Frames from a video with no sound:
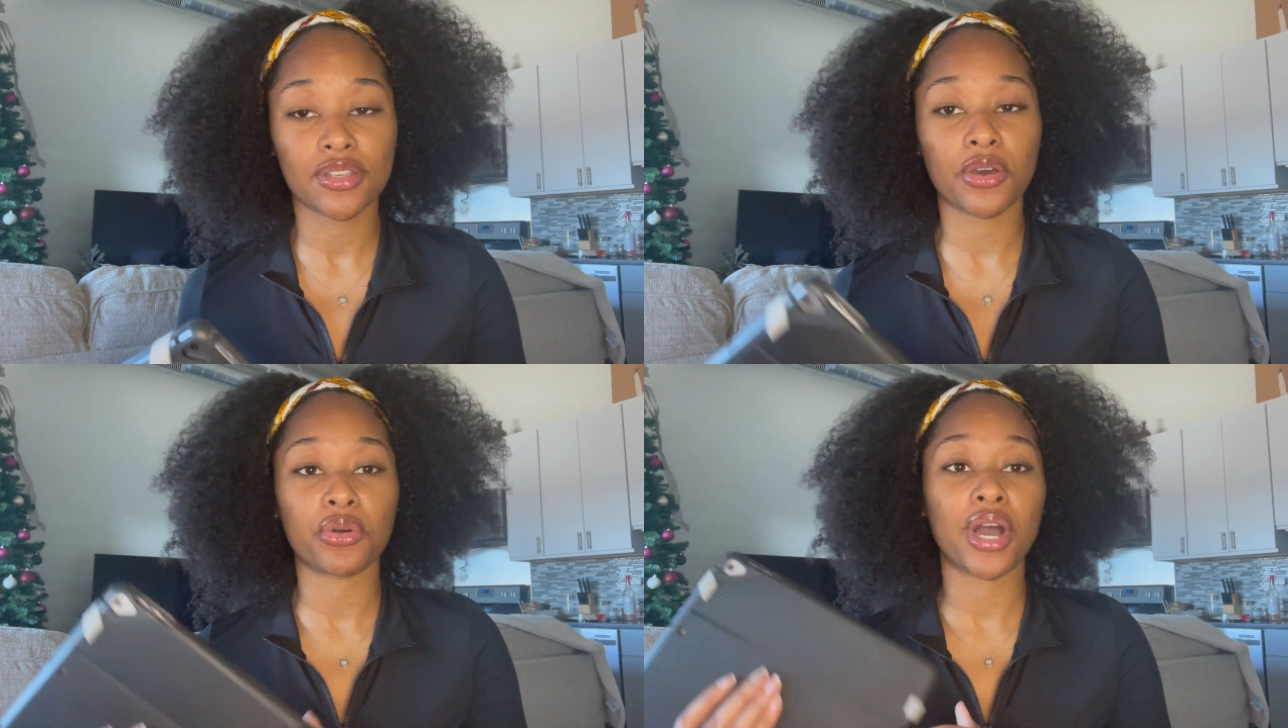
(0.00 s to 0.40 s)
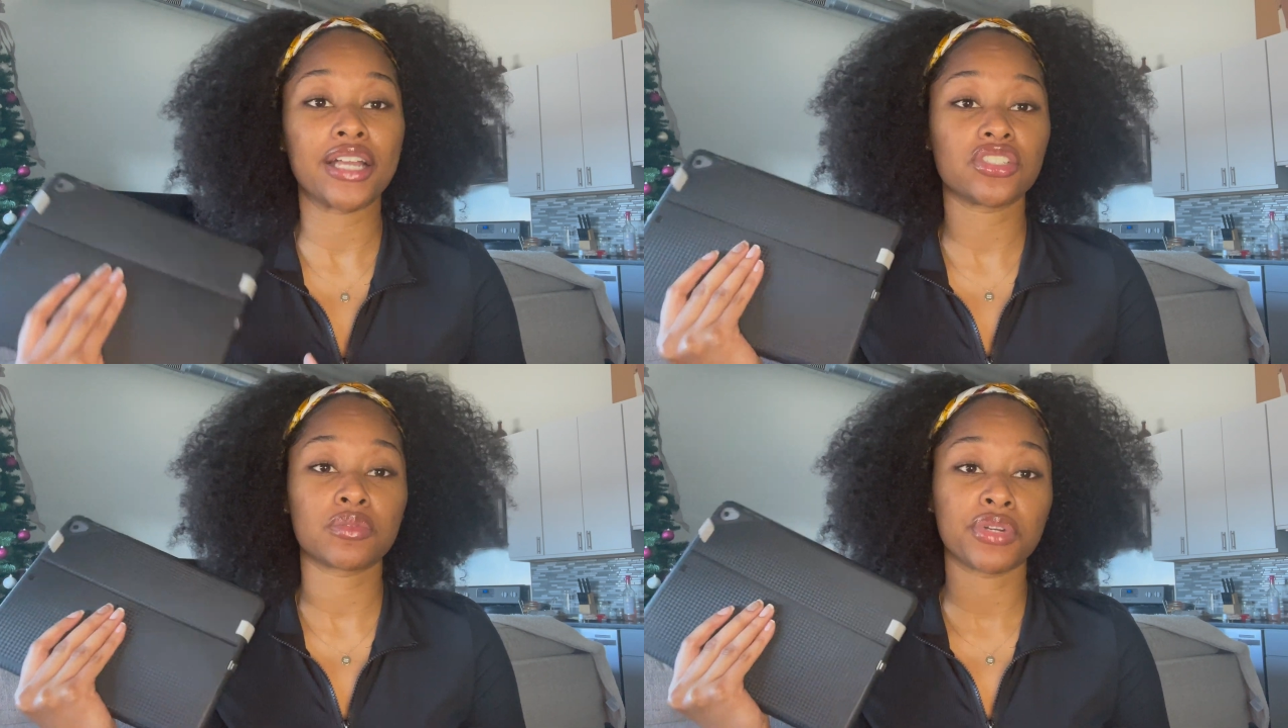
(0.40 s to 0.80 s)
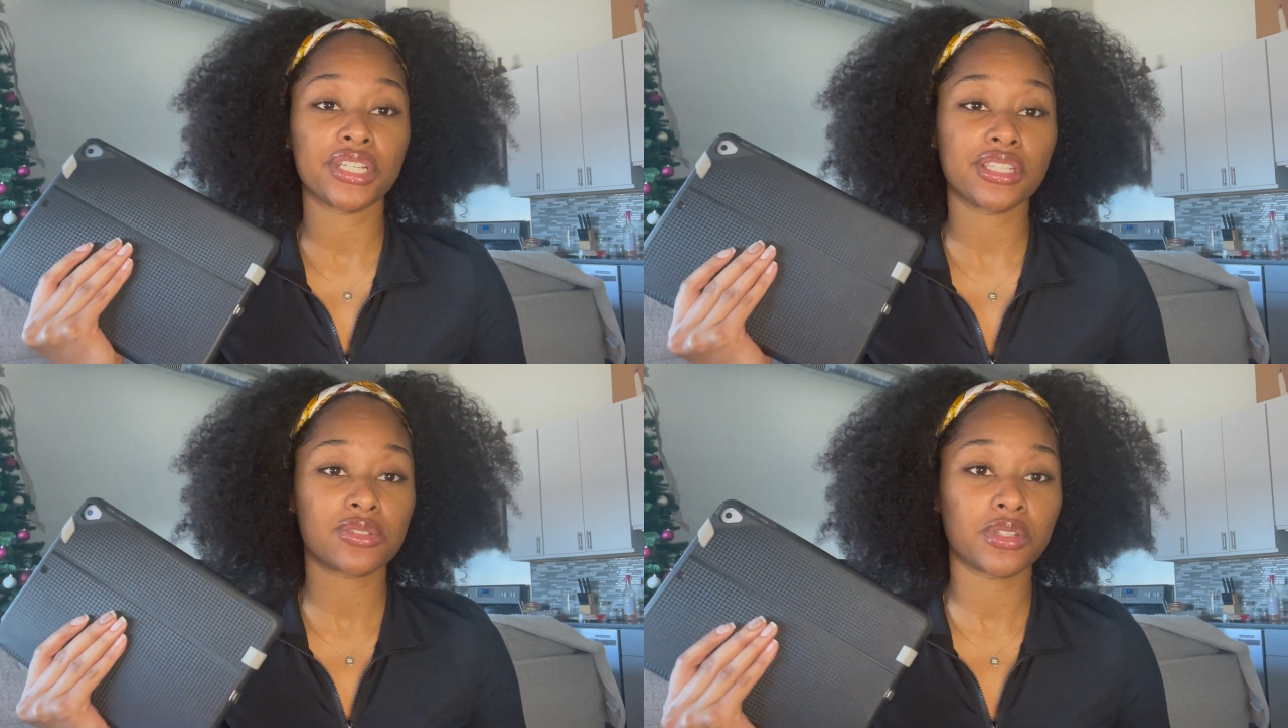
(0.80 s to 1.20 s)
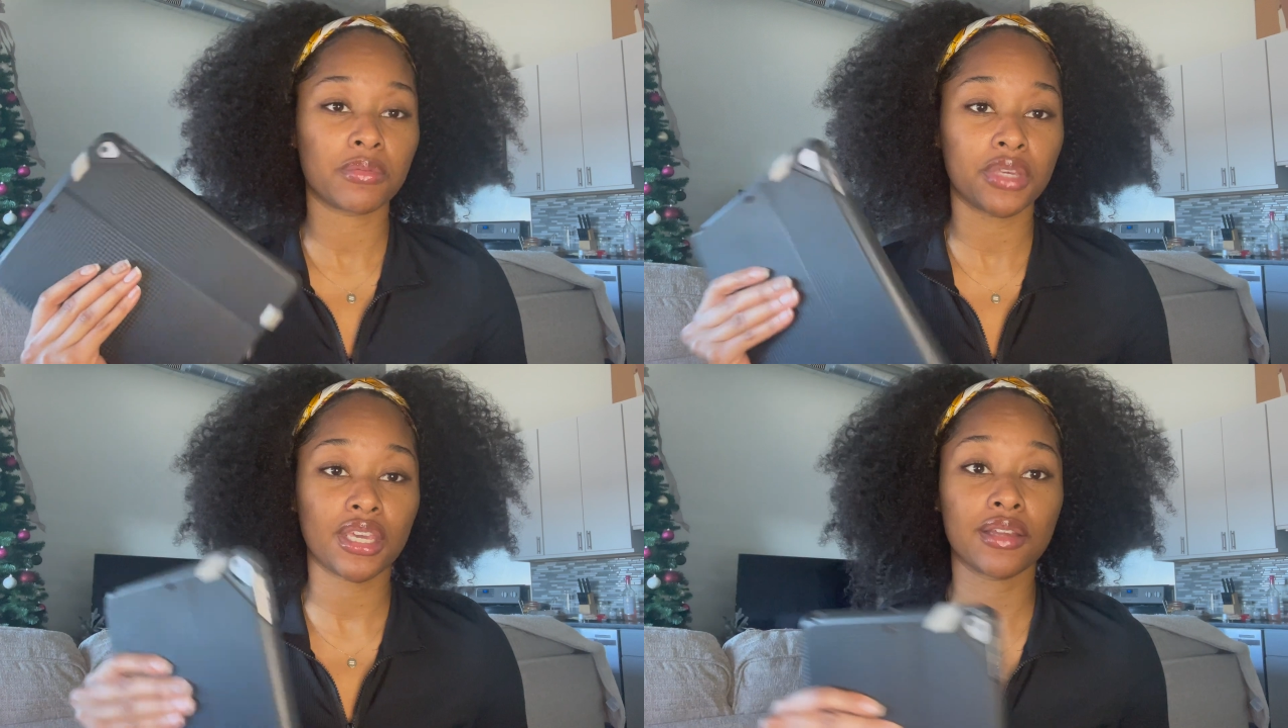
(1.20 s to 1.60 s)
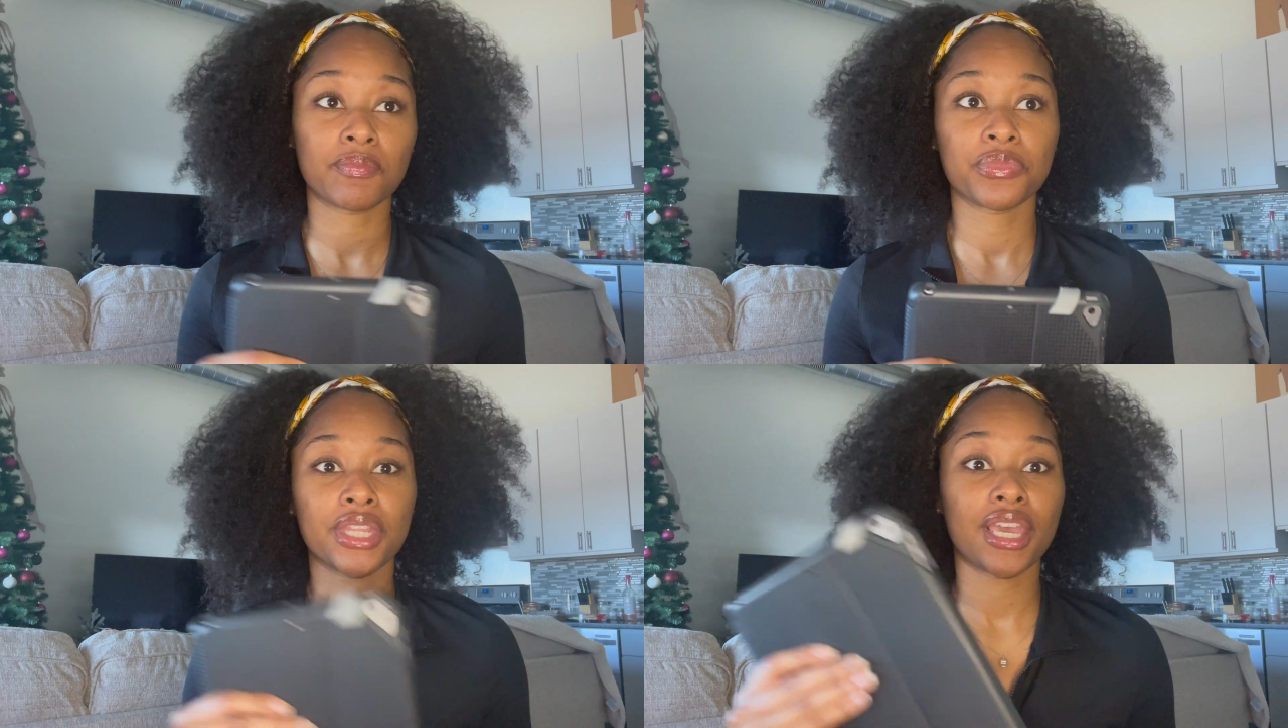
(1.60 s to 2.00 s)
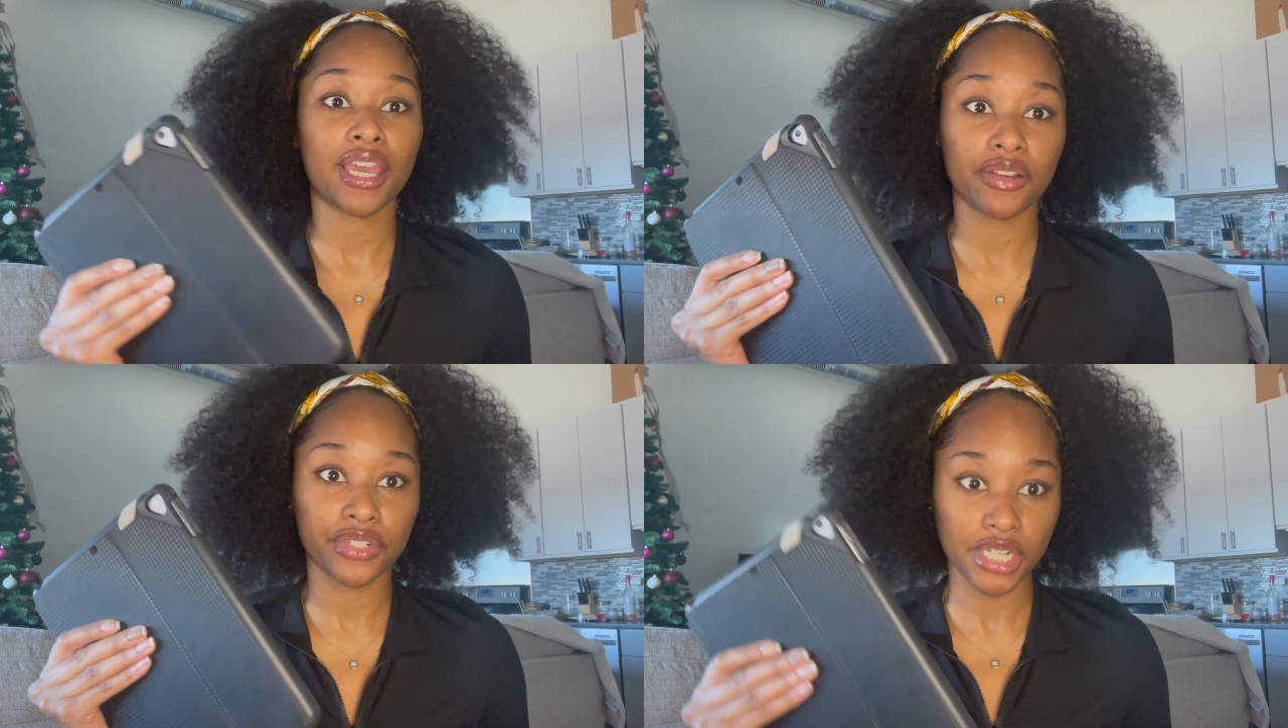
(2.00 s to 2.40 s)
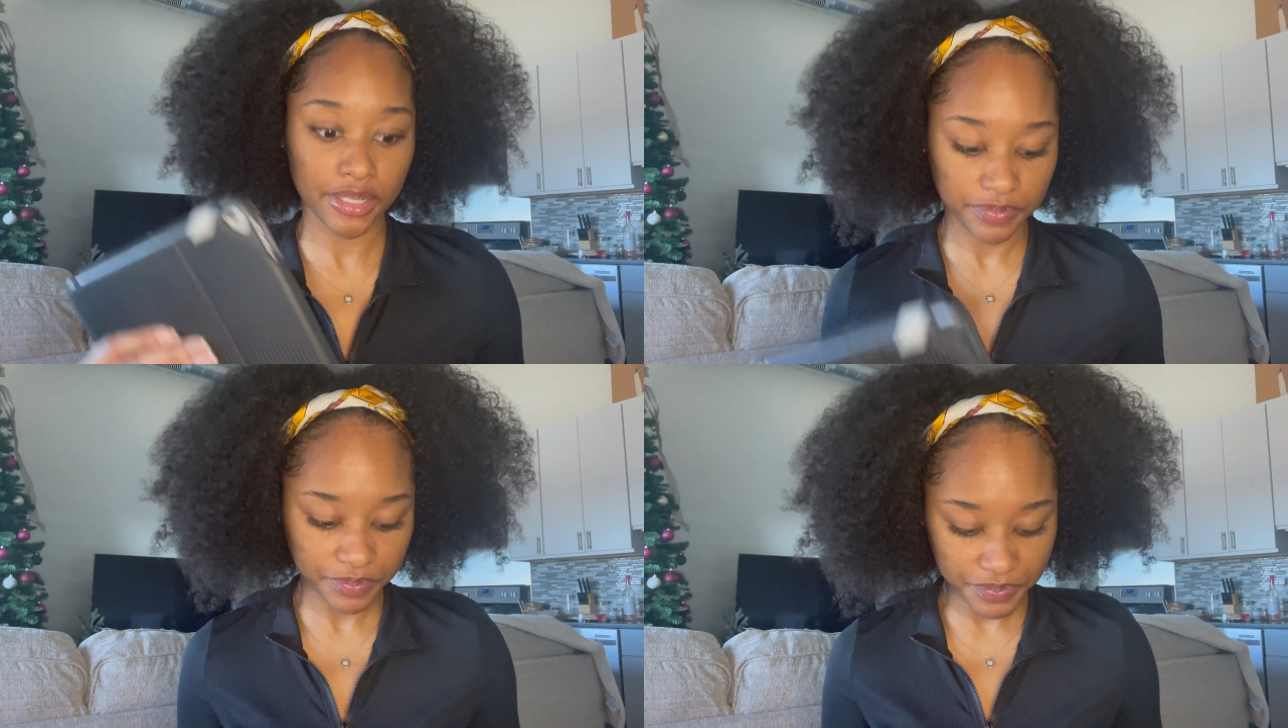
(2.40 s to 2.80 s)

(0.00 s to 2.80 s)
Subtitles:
So I just bring this with me every day.